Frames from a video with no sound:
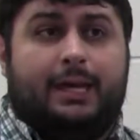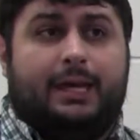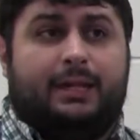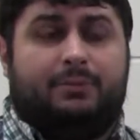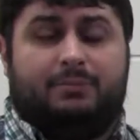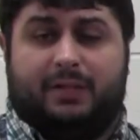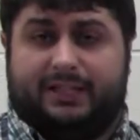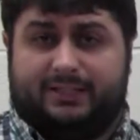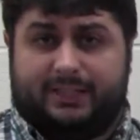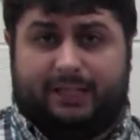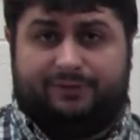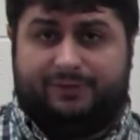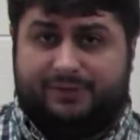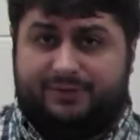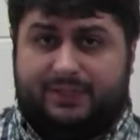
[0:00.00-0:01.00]
in, let's say,
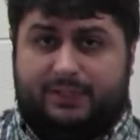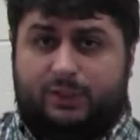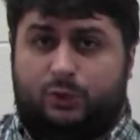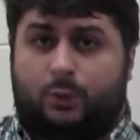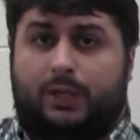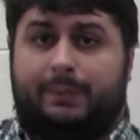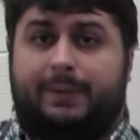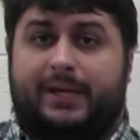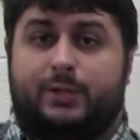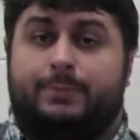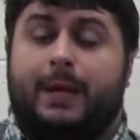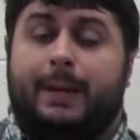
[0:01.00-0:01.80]
a 15 to 20 page